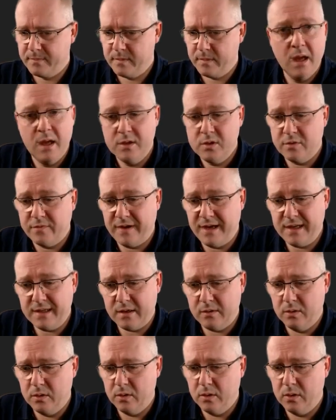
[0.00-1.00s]
So if I hit
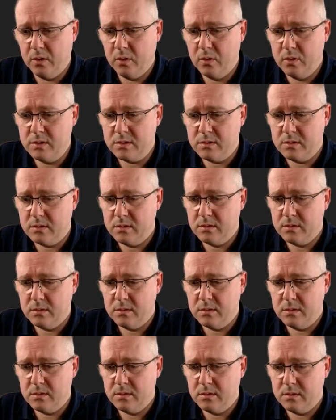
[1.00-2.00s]
download
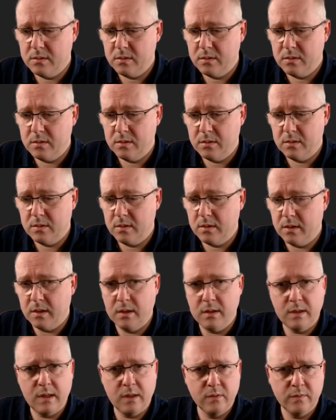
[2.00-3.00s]
and
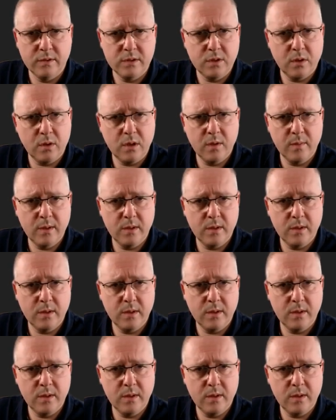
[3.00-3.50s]
download this document,